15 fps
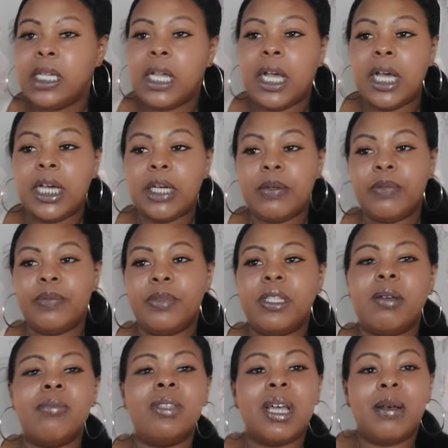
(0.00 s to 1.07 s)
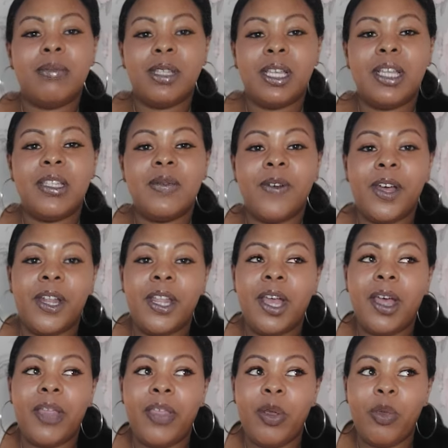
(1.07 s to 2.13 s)
Sometimes it is funny,
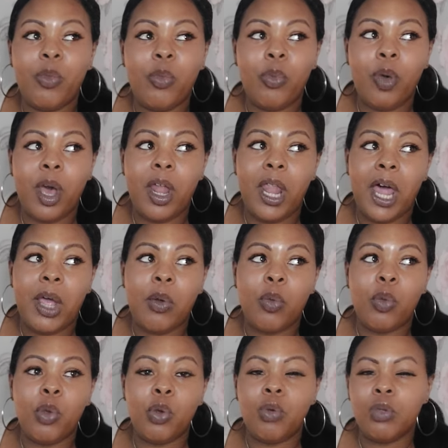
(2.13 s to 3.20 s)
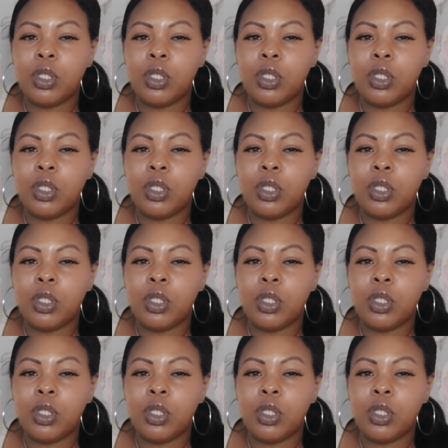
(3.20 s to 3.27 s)
I think, like we all